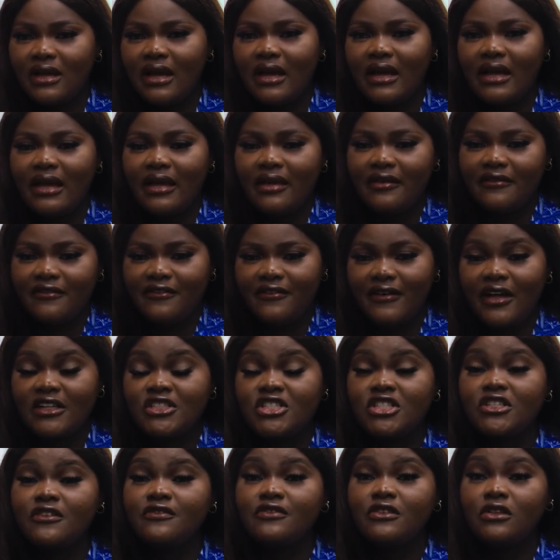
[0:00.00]
I have
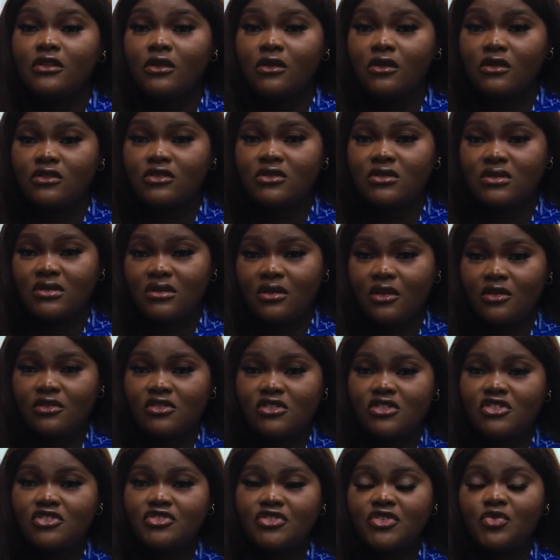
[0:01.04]
achieved a lot,
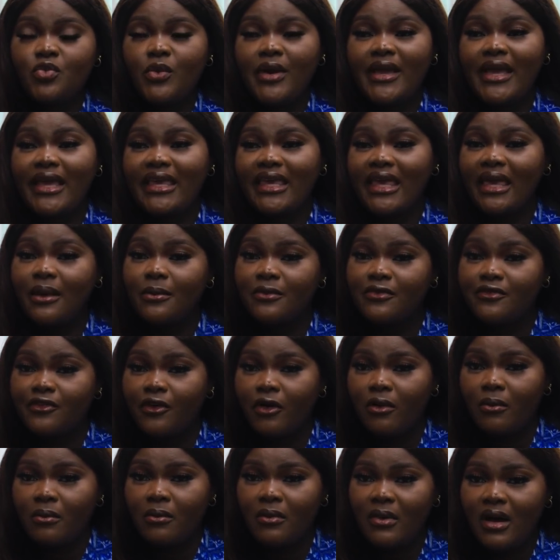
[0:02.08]
considering where I came
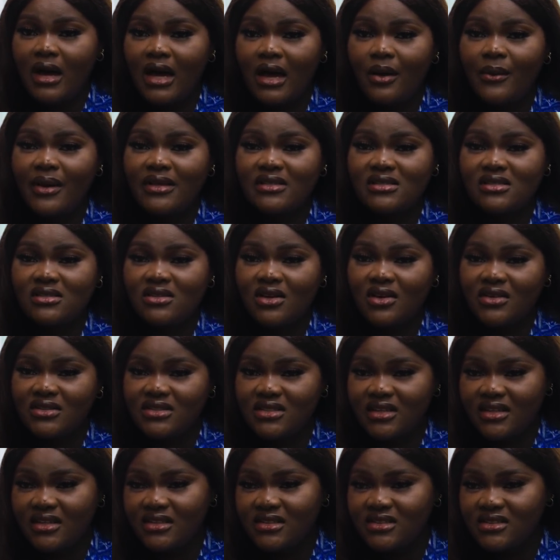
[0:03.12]
from, how I
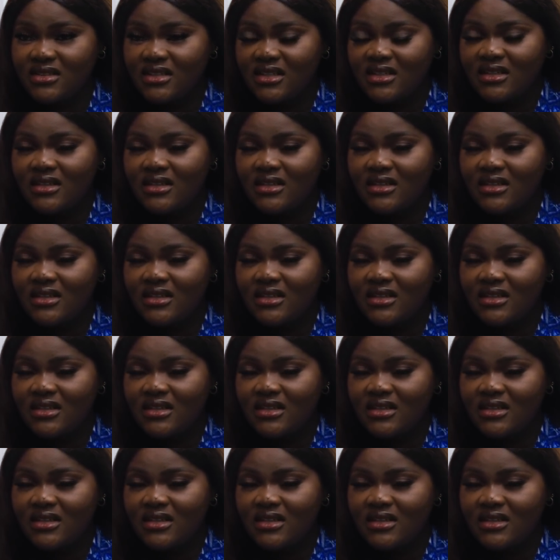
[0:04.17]
started,